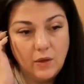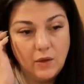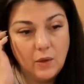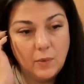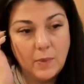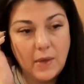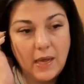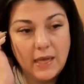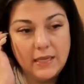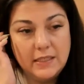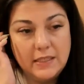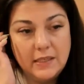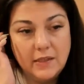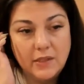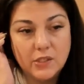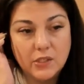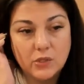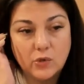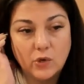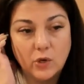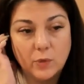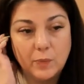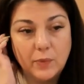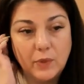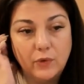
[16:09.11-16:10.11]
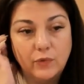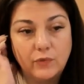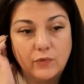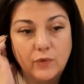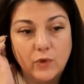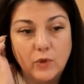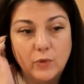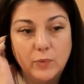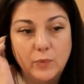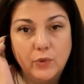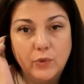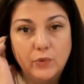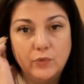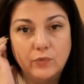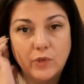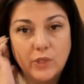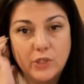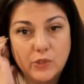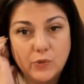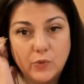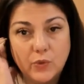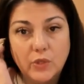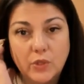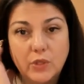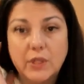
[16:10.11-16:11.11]
I did the Scorpio full moon
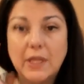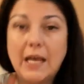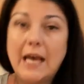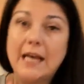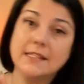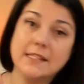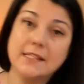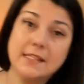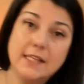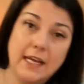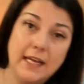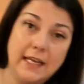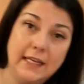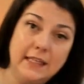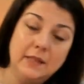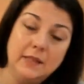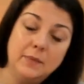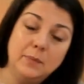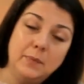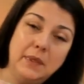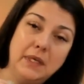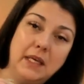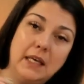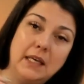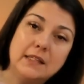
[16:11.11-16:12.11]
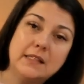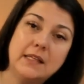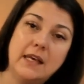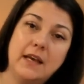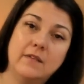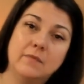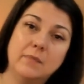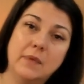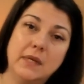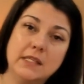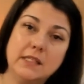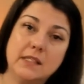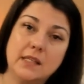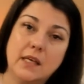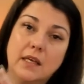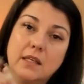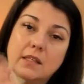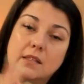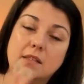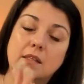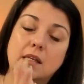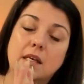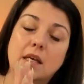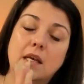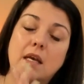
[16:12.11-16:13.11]
ritual last night because I have my
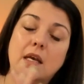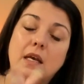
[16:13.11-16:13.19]
son